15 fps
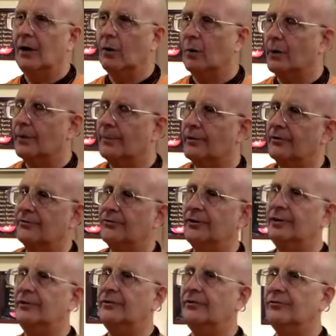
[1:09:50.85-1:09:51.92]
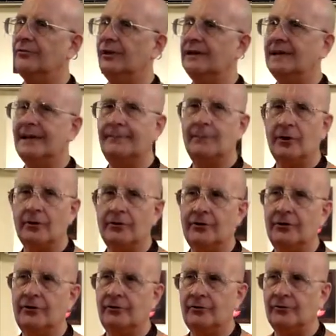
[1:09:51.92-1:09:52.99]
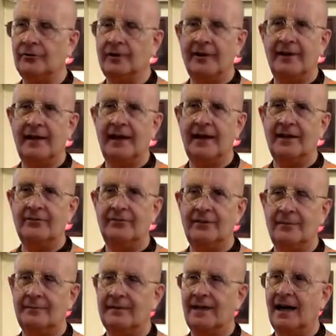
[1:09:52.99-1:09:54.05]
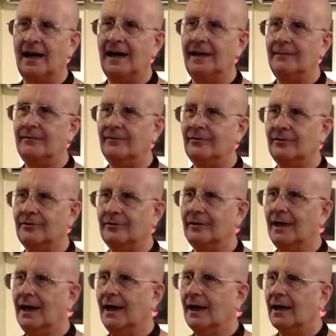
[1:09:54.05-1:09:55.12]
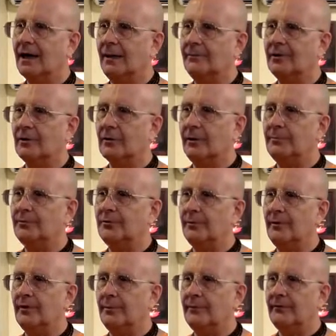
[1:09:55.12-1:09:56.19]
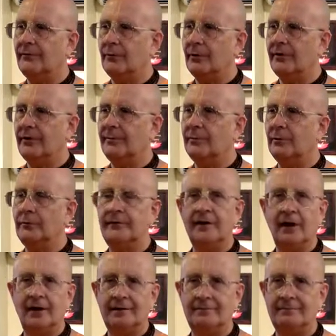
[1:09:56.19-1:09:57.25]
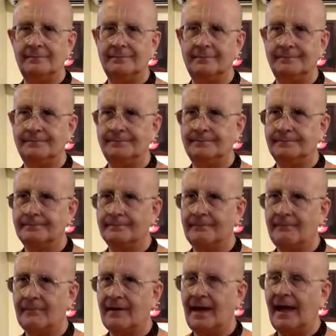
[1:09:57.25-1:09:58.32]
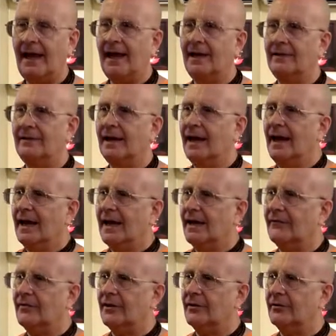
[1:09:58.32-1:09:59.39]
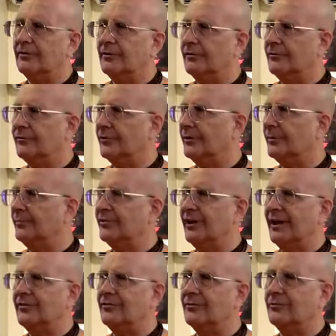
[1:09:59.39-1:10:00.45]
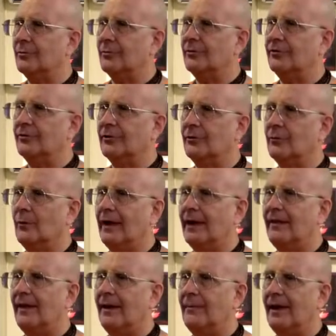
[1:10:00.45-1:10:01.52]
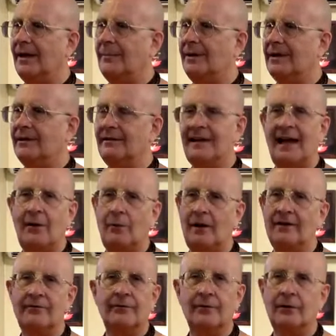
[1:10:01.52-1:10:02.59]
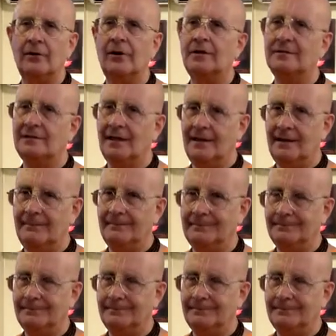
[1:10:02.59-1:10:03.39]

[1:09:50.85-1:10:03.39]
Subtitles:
When a person is suddenly murdered, usually they get some time to come to grips with it before they're moved on. And if the circumstances were a certain way, they may be that way for a long time.